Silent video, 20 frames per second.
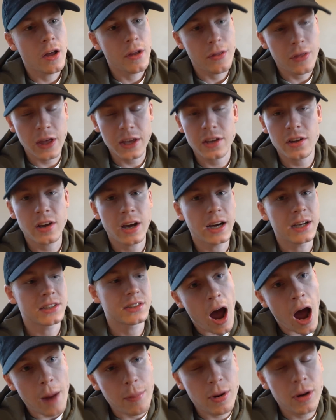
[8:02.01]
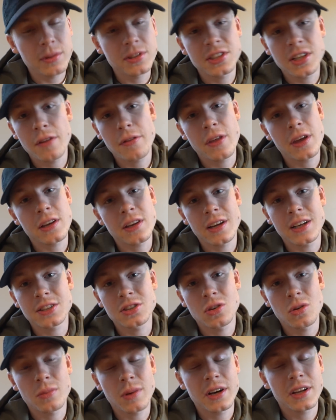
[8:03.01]
Thank you guys. I probably said thank you guys
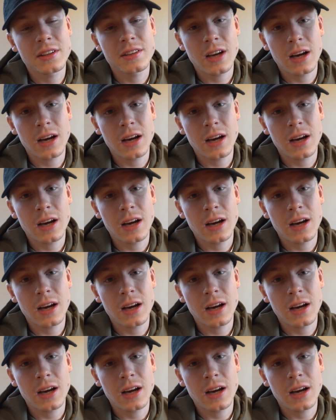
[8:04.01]
so many